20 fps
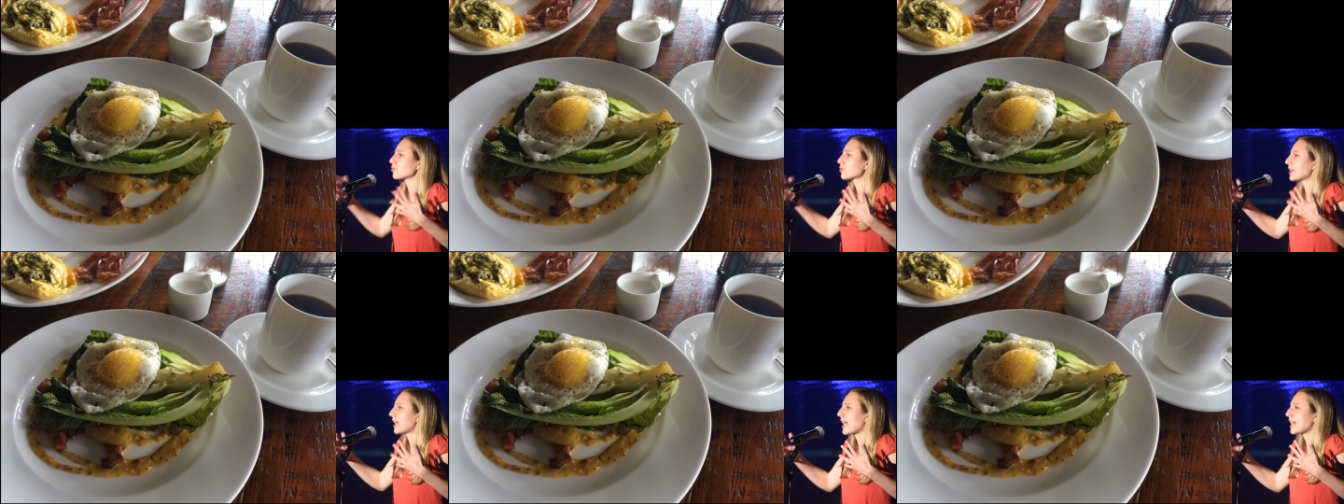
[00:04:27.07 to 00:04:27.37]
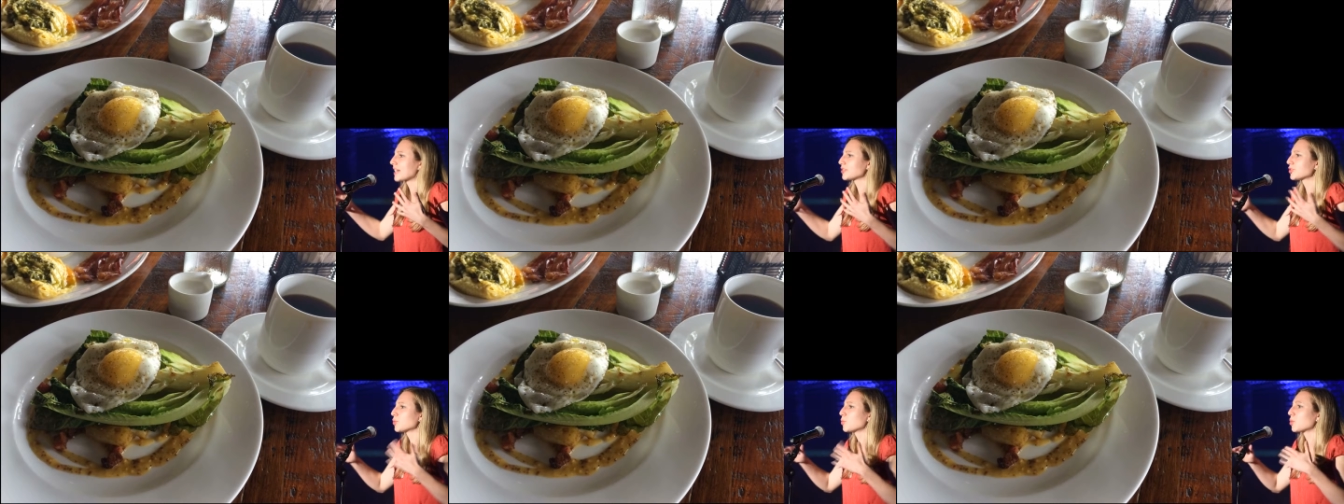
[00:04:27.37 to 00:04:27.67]

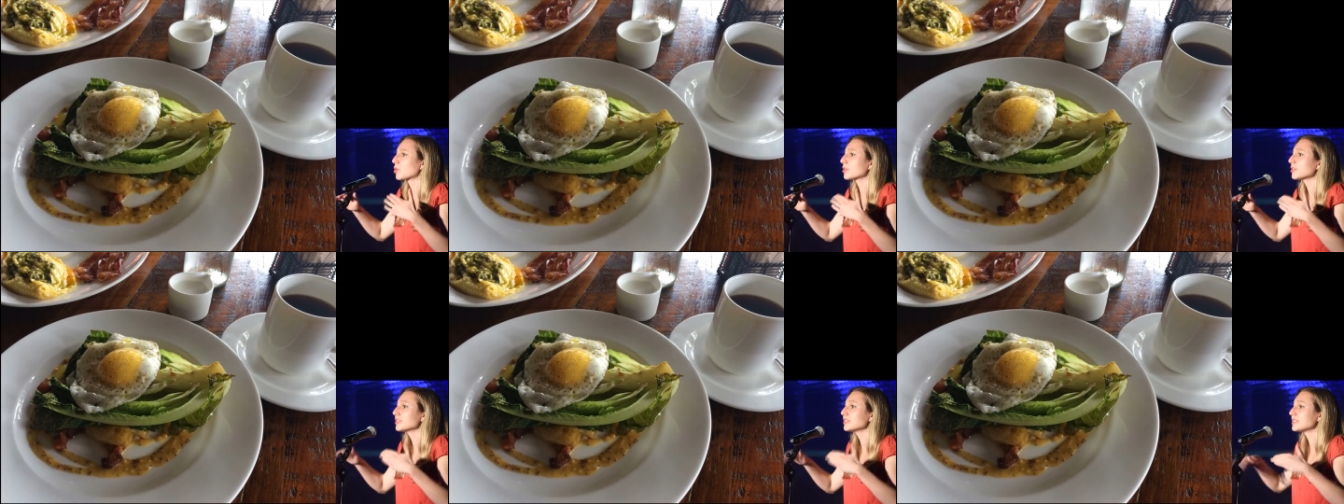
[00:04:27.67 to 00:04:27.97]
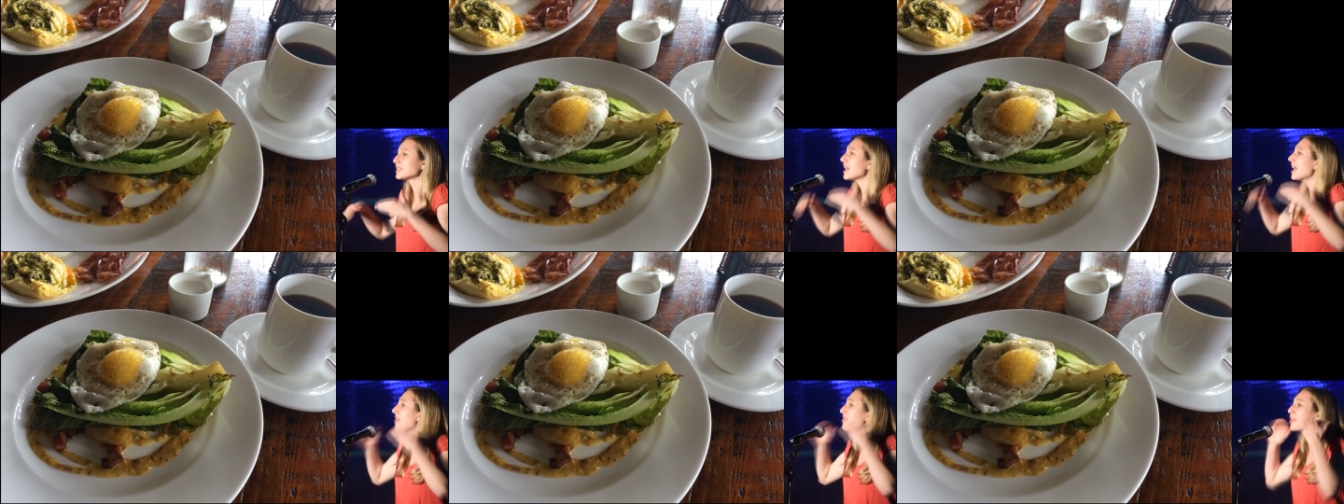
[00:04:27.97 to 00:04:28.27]
react to words
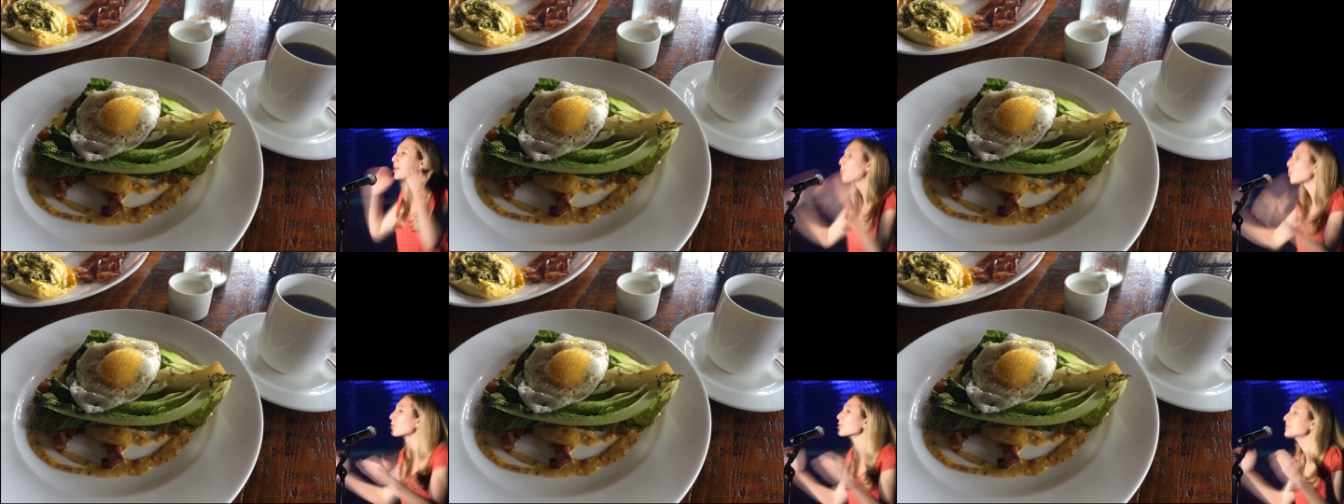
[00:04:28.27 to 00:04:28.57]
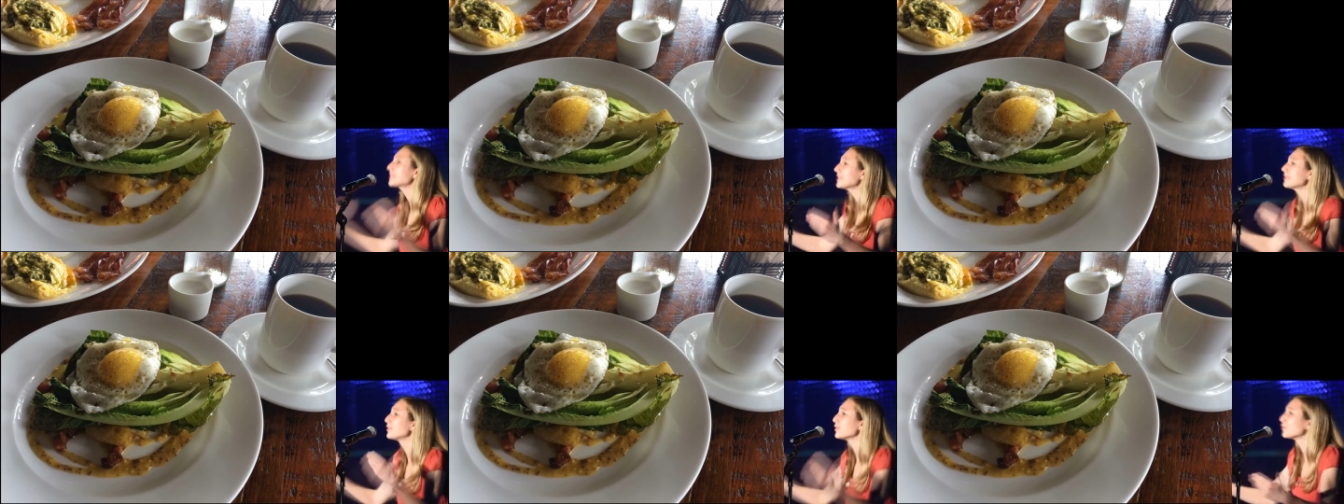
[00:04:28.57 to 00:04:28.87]
that
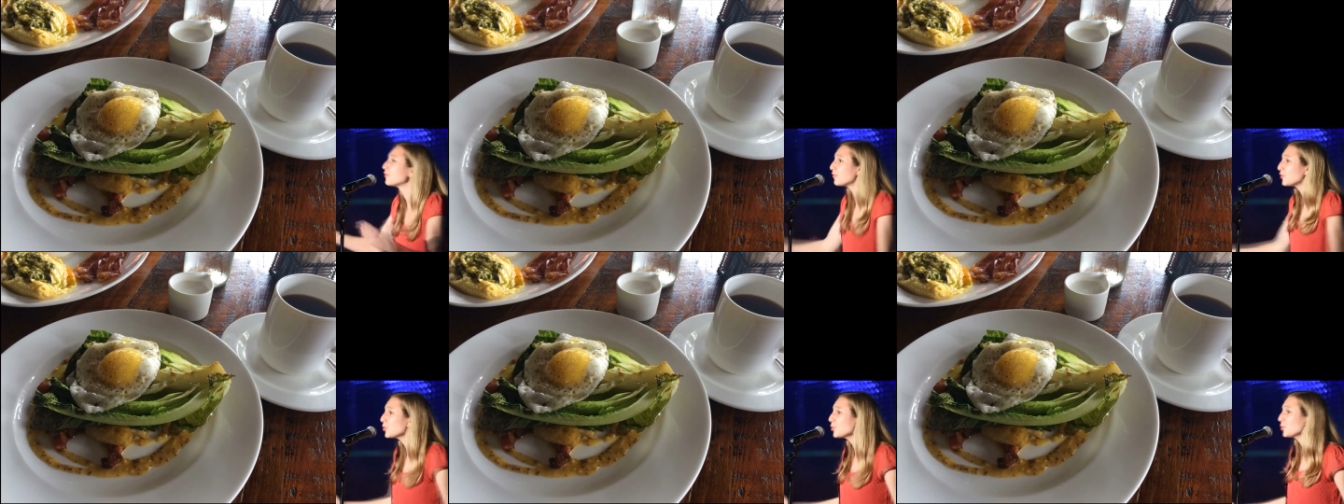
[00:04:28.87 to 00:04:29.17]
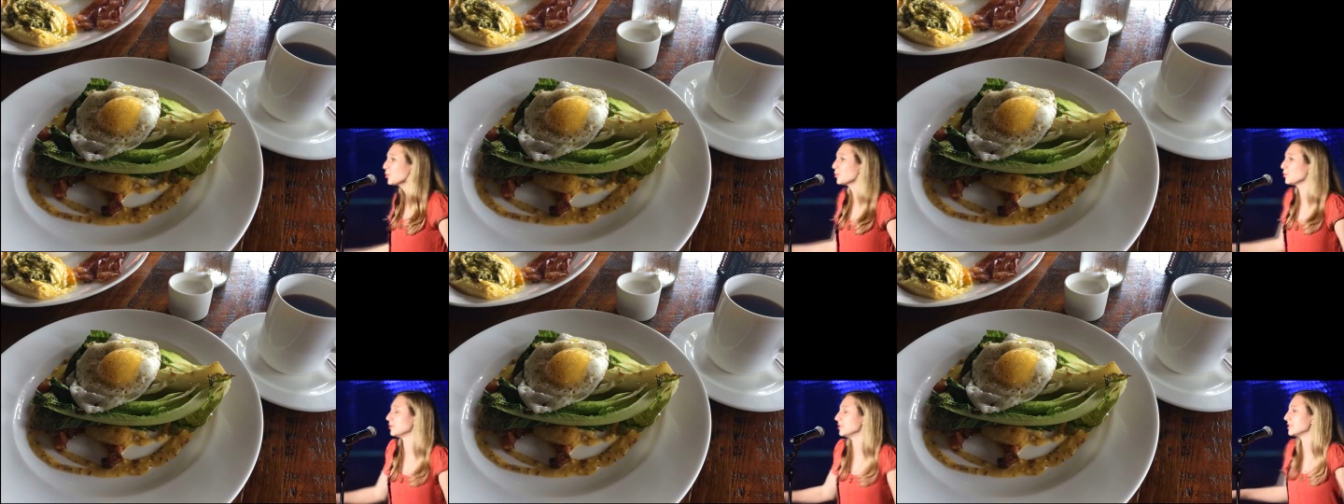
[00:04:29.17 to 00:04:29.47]
weren't even
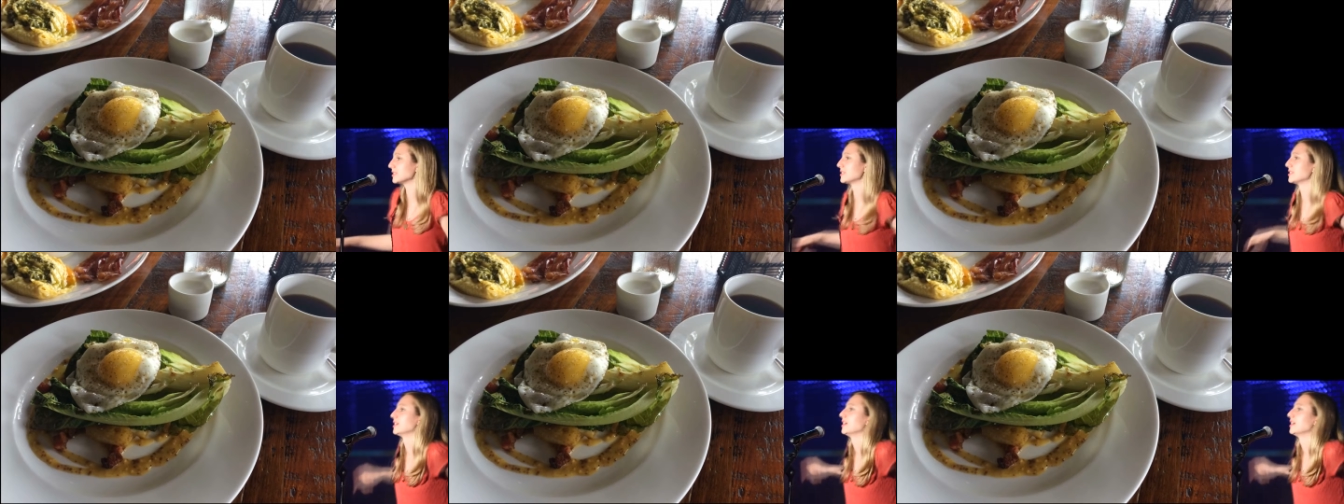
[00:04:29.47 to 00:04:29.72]
foods.